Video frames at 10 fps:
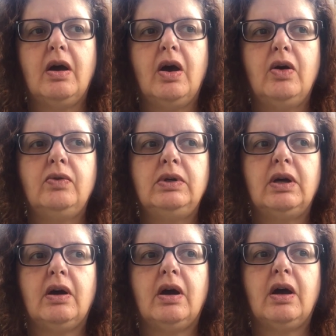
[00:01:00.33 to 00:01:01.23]

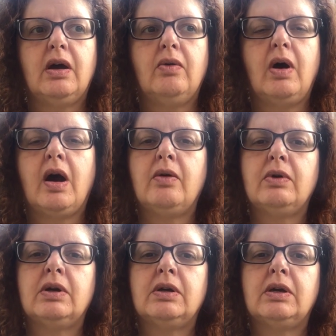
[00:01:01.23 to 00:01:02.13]
own
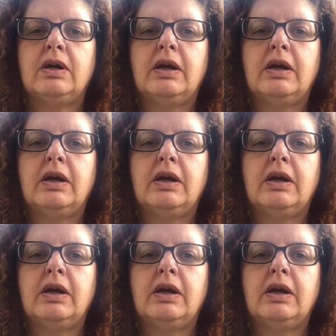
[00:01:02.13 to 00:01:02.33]
our